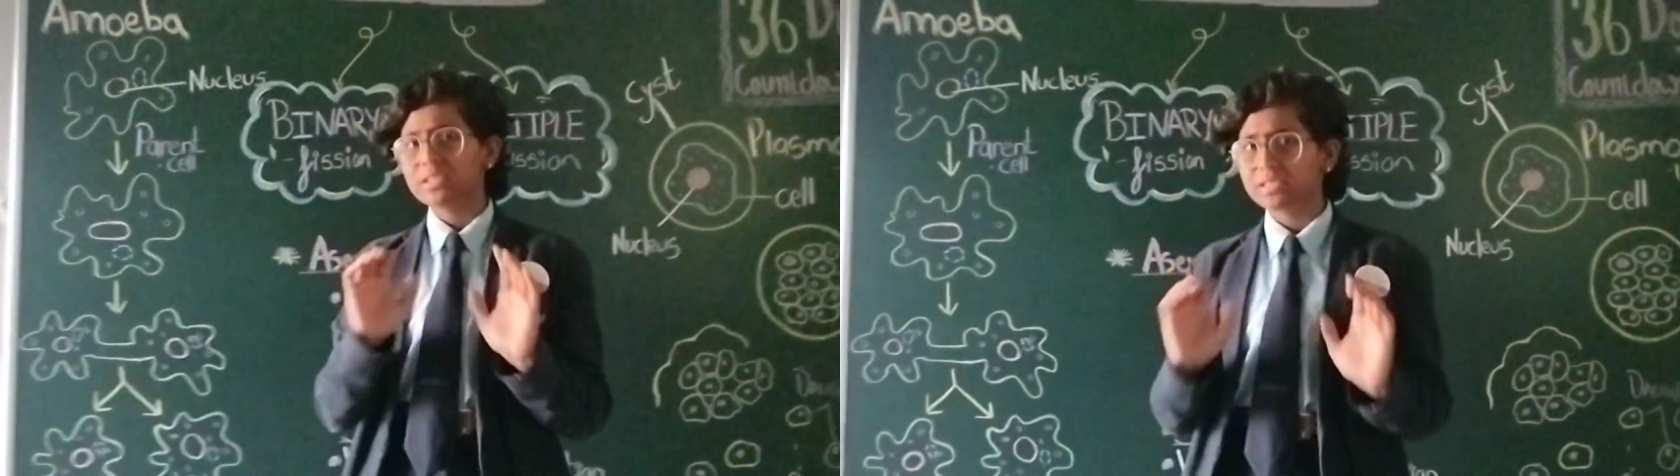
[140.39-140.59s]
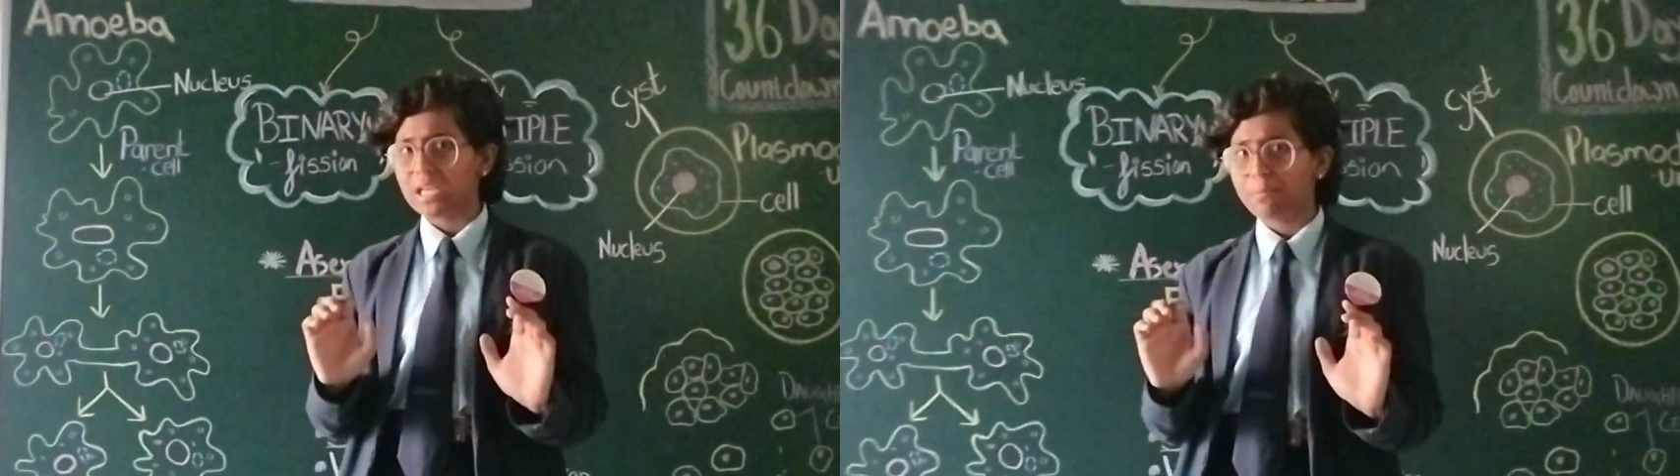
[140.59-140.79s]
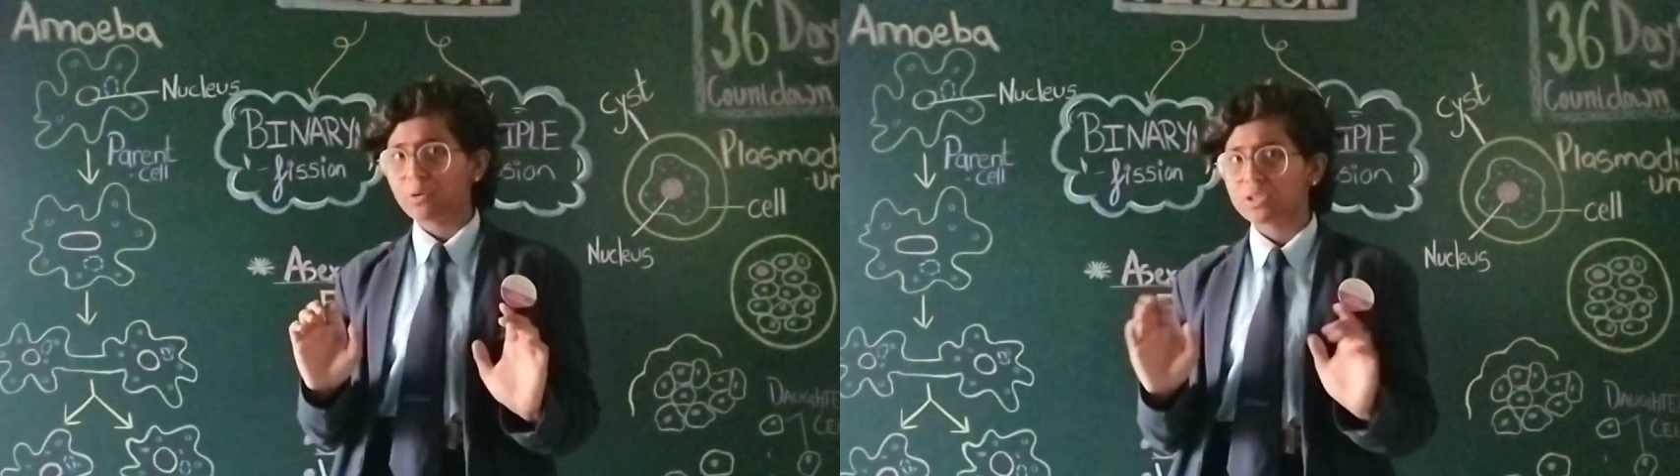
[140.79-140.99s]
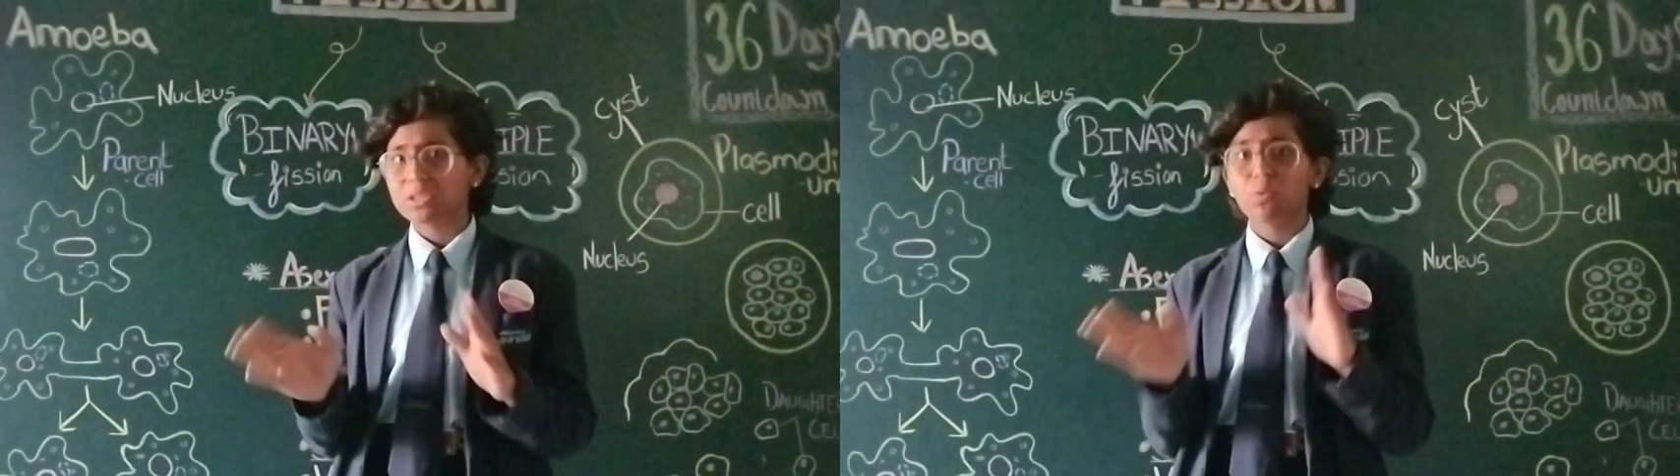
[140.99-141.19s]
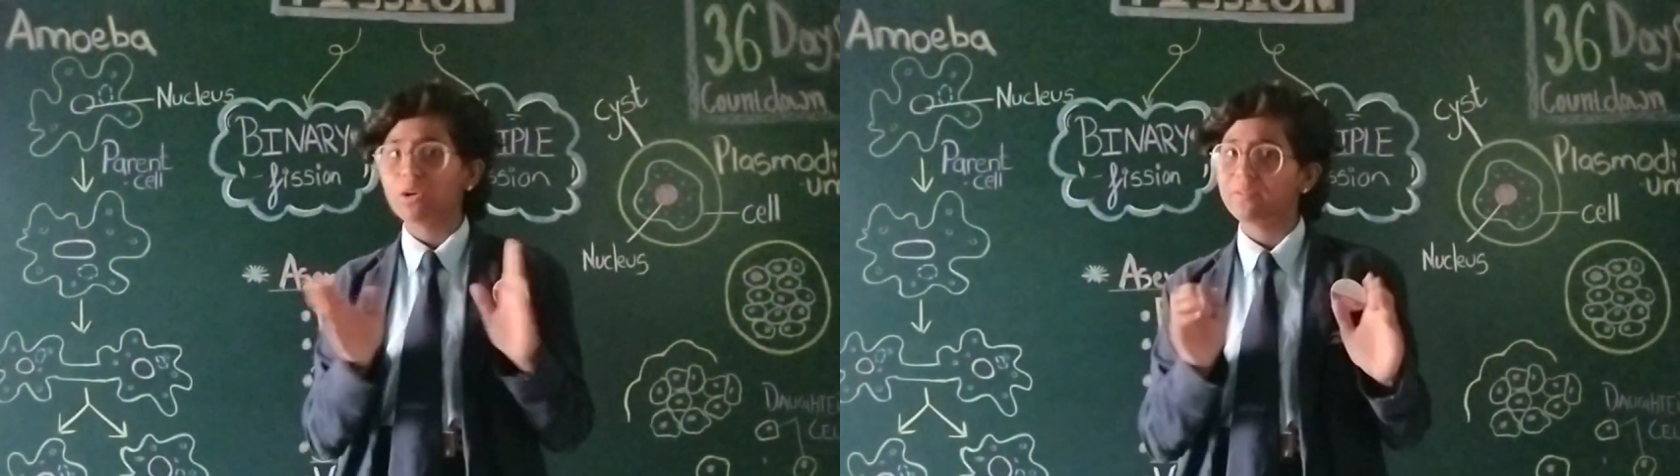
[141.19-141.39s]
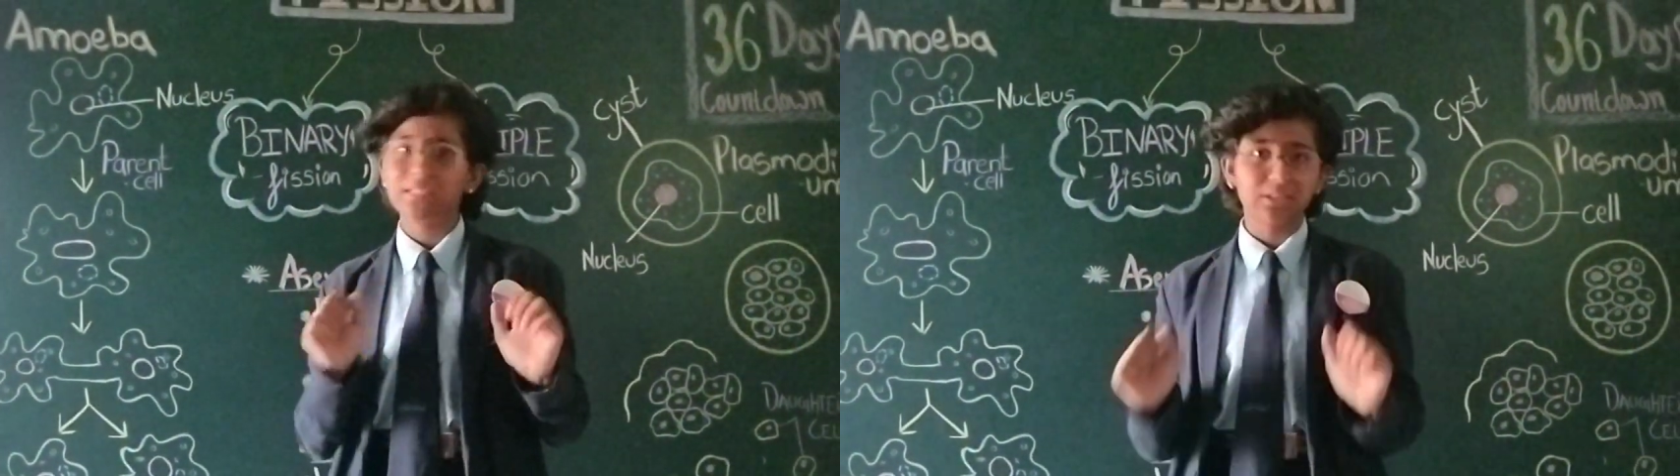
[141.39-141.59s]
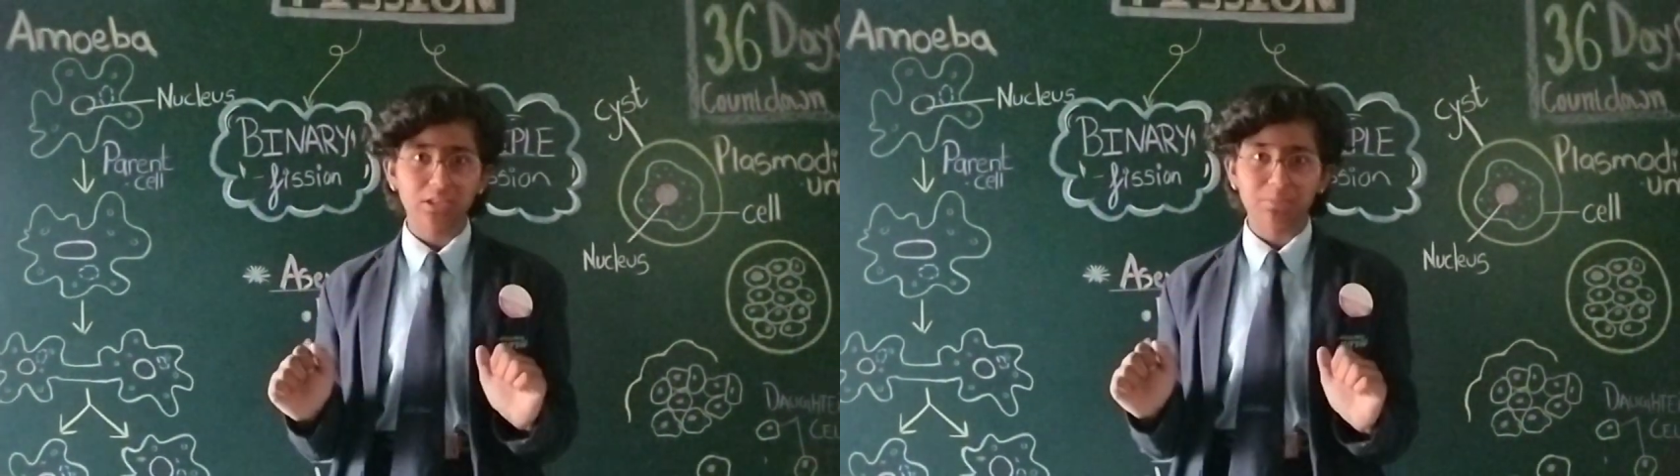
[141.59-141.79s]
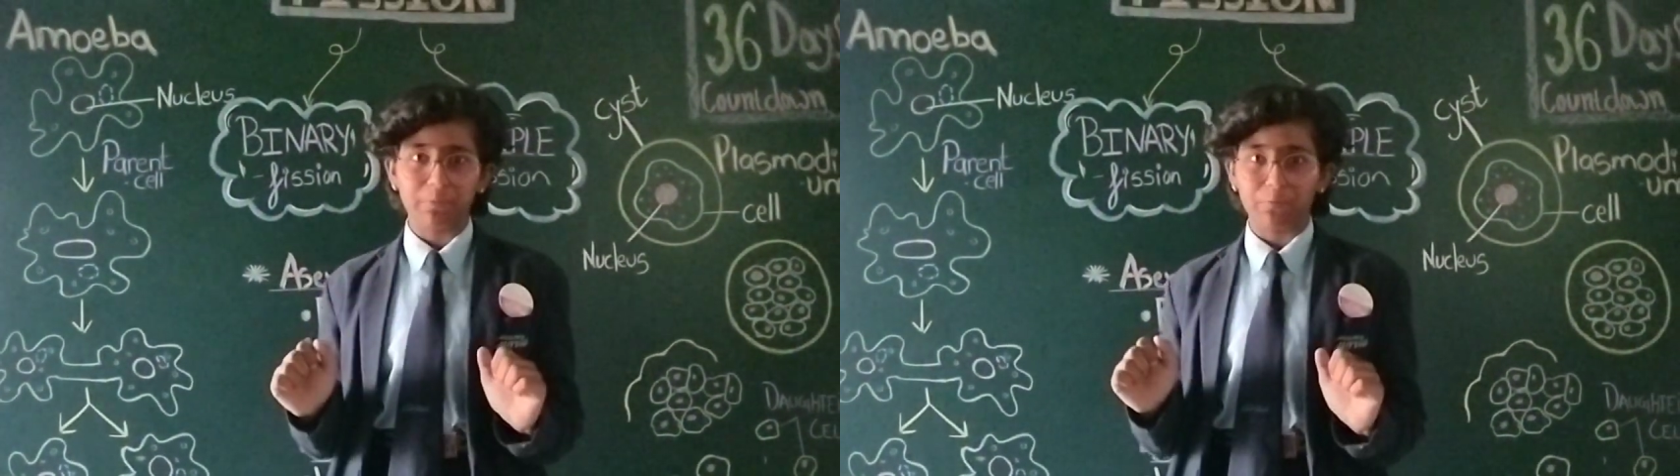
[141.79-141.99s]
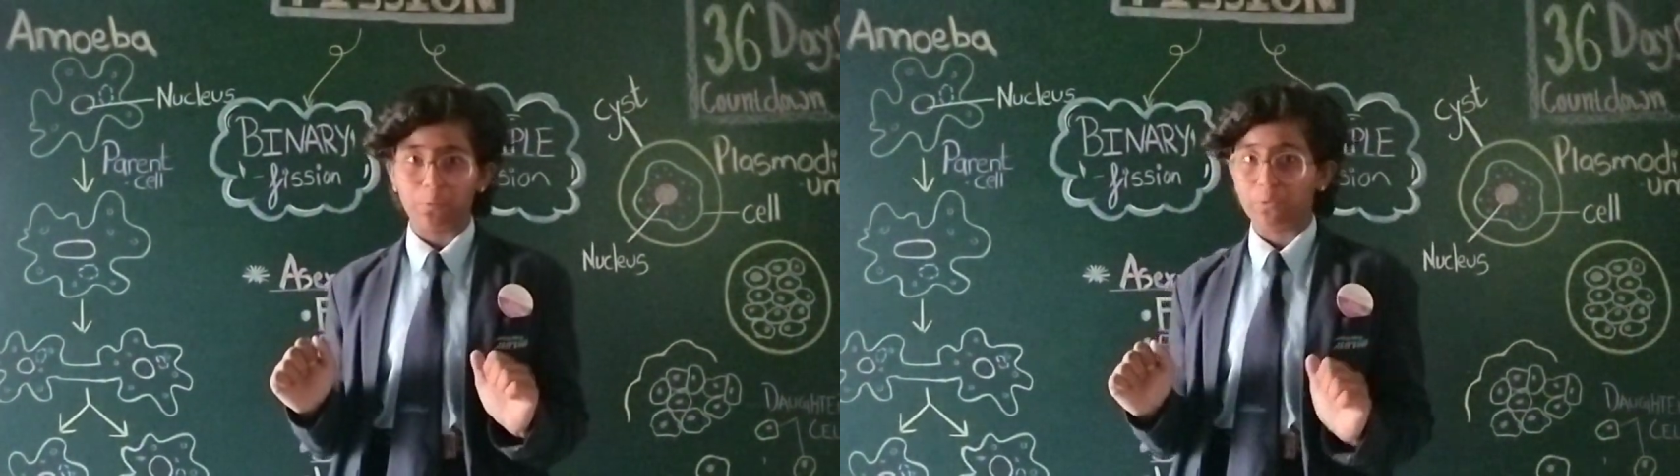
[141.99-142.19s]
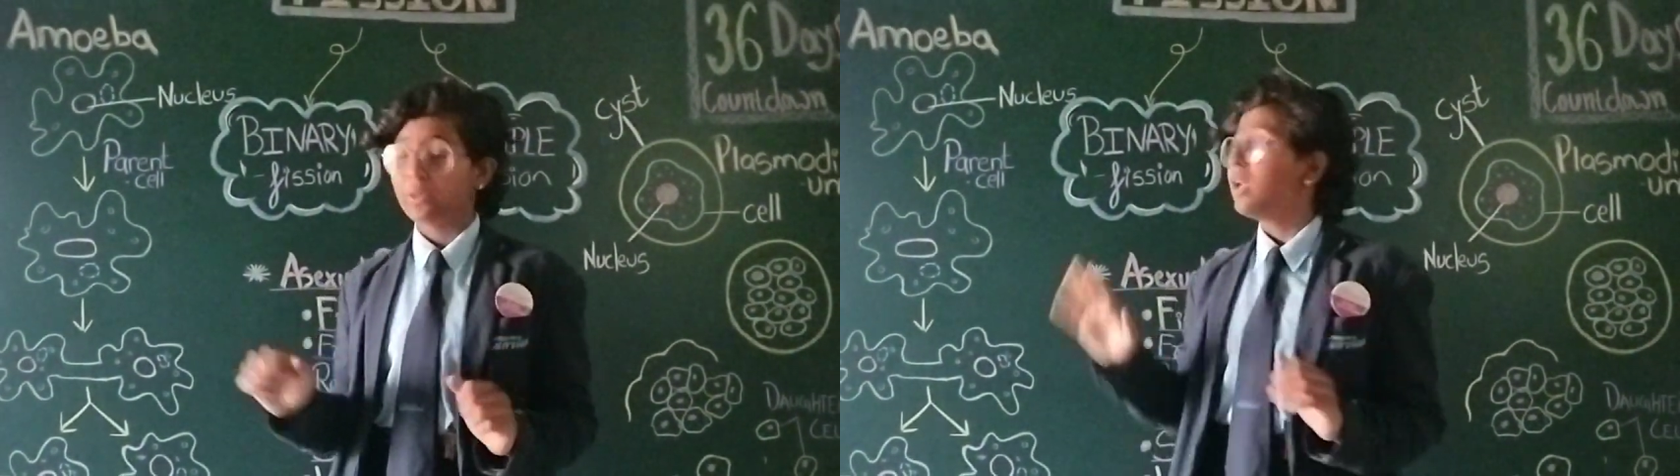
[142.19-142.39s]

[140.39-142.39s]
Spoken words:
the same process what we discussed before.